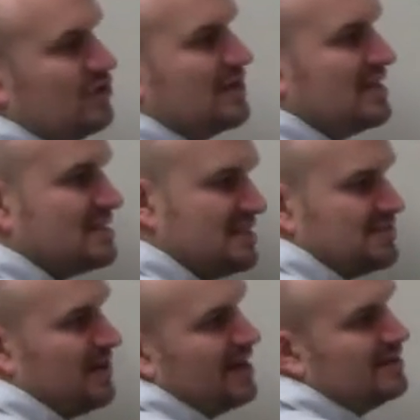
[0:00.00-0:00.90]
you guys this
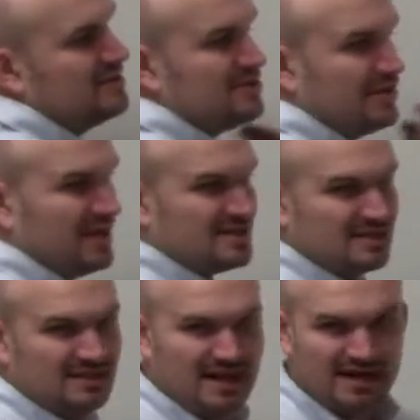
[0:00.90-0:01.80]
way so you guys
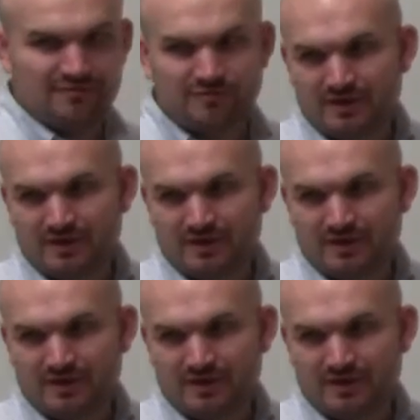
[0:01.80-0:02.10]
can kind of